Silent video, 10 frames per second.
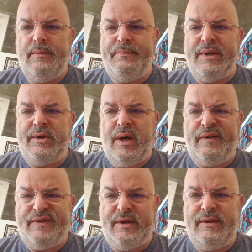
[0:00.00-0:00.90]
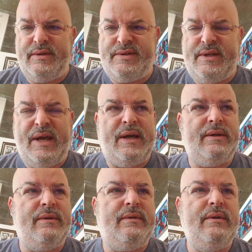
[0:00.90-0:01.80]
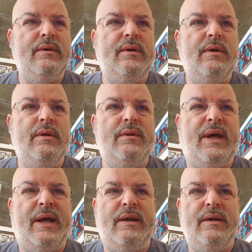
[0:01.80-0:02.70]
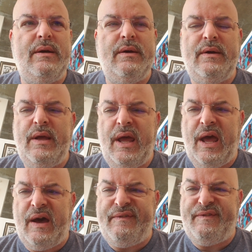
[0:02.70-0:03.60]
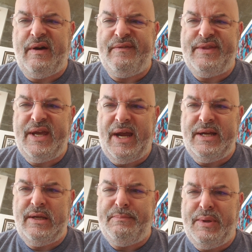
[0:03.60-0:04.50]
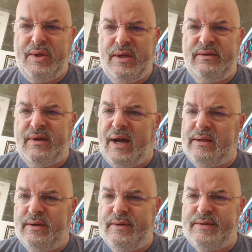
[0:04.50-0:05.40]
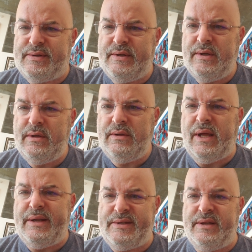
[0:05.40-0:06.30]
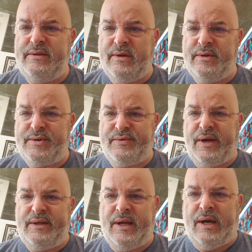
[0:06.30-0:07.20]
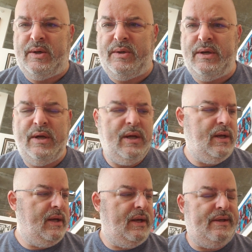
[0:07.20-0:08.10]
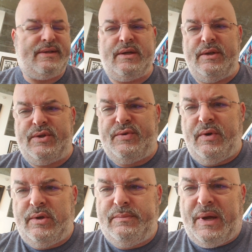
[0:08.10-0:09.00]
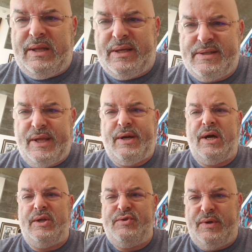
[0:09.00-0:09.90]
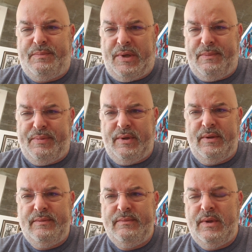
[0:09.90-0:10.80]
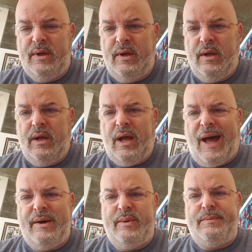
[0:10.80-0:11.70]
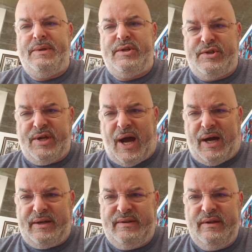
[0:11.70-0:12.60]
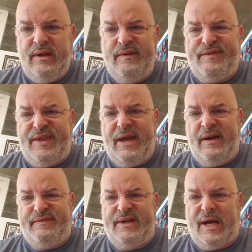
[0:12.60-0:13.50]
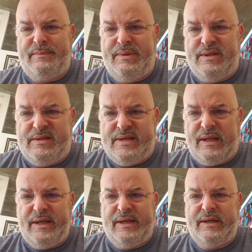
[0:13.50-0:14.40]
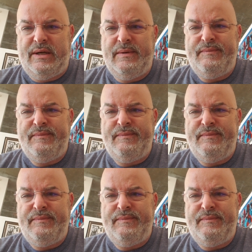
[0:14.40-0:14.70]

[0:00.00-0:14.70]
But you have to understand that half of the $80 billion that is in Doge right now is controlled by less than 100 people. I would be shocked if they have not been selling